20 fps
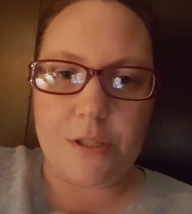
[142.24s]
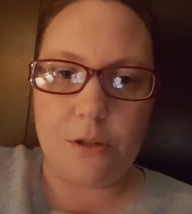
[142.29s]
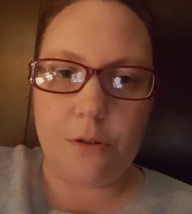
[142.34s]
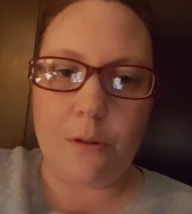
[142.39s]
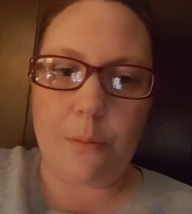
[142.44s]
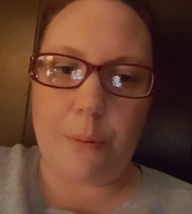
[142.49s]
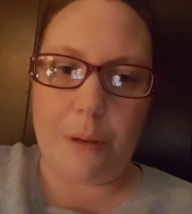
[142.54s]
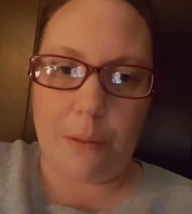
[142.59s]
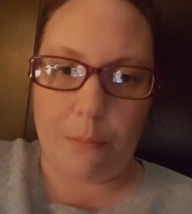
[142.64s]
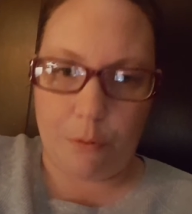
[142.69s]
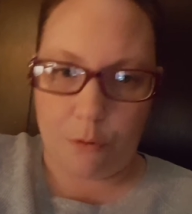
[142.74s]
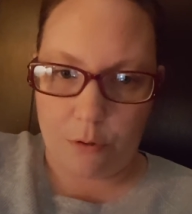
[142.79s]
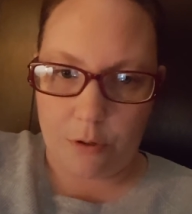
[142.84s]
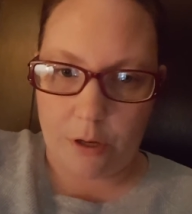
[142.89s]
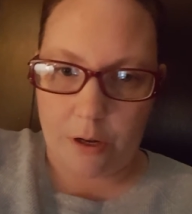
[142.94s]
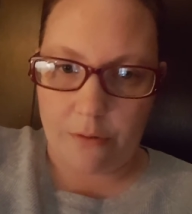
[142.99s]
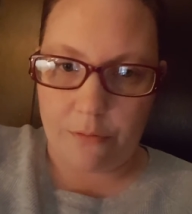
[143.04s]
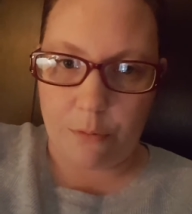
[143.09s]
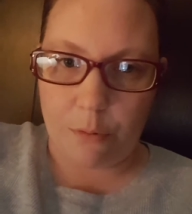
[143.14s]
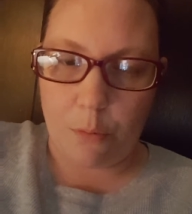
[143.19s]
the people
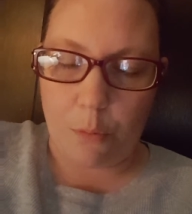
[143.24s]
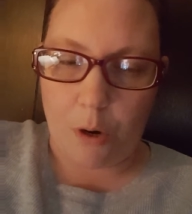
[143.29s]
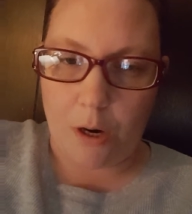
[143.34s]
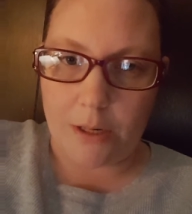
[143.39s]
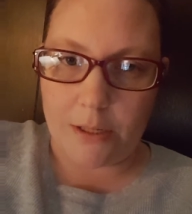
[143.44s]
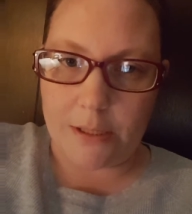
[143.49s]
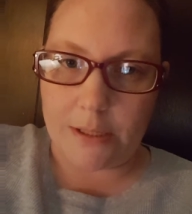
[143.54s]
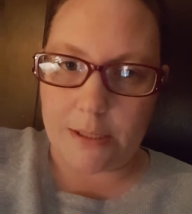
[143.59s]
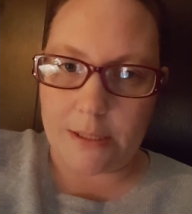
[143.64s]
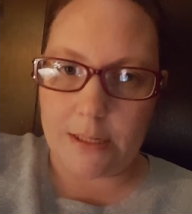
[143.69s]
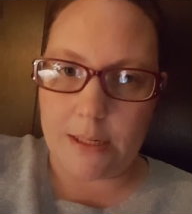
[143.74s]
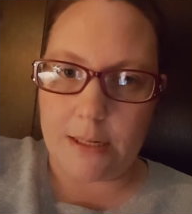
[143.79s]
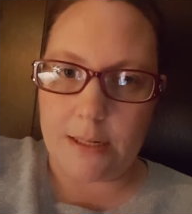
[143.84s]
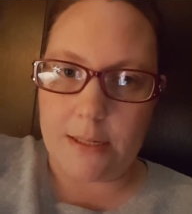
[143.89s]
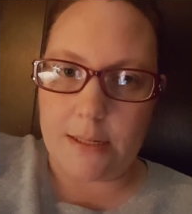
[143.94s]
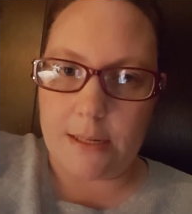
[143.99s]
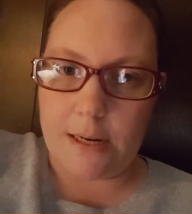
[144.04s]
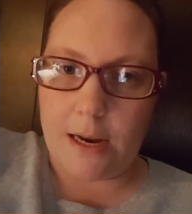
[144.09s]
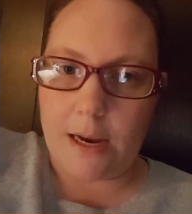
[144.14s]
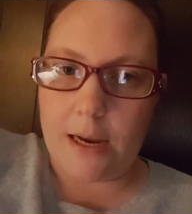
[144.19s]
of Rwanda
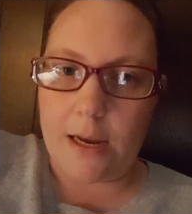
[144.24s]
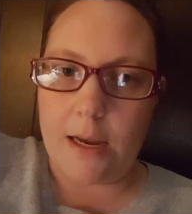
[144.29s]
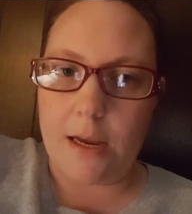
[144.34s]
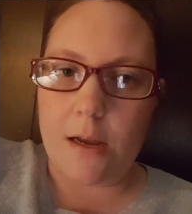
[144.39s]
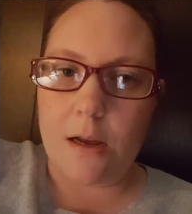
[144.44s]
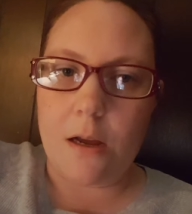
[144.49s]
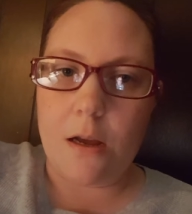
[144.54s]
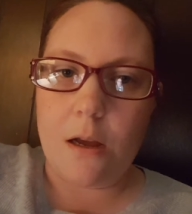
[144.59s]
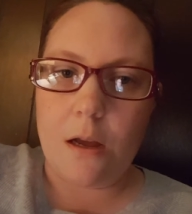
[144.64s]
today.